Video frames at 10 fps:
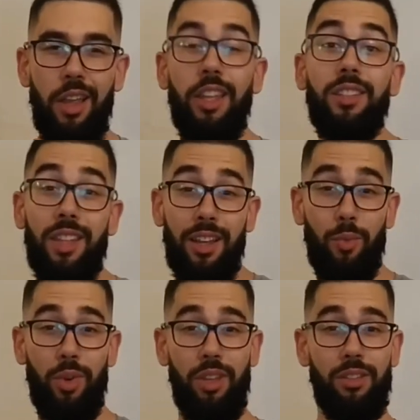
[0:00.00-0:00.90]
in
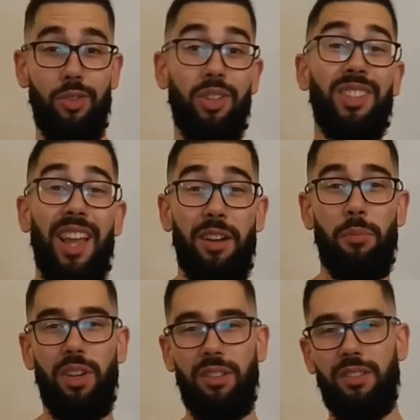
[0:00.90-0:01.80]
10 weeks or 10
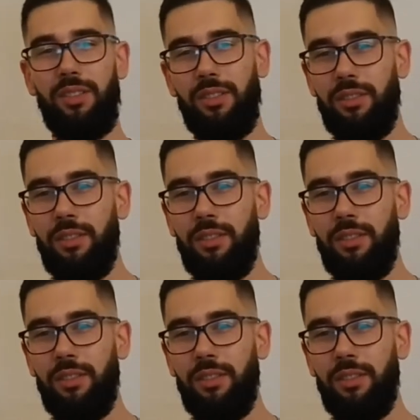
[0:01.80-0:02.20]
months.